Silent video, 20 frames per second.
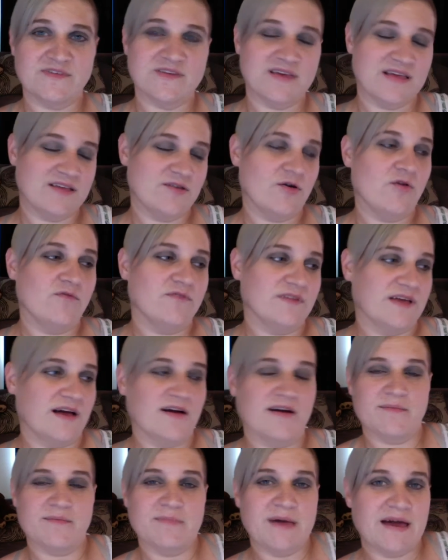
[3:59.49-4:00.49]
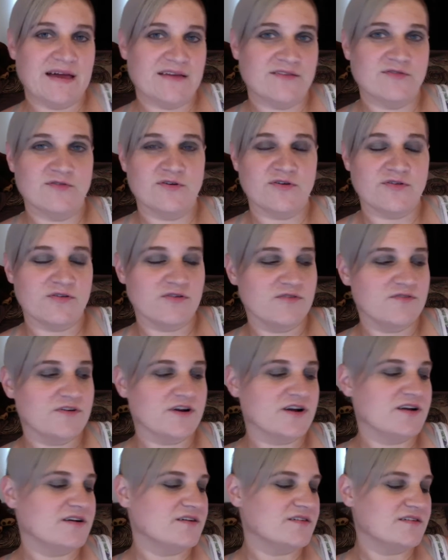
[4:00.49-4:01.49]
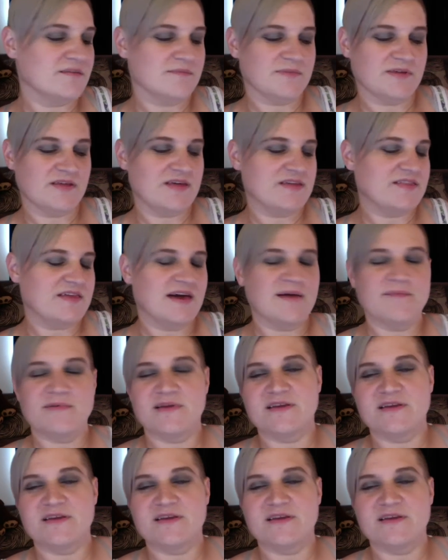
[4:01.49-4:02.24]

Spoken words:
and hopefully I'll back into a groove or something like that,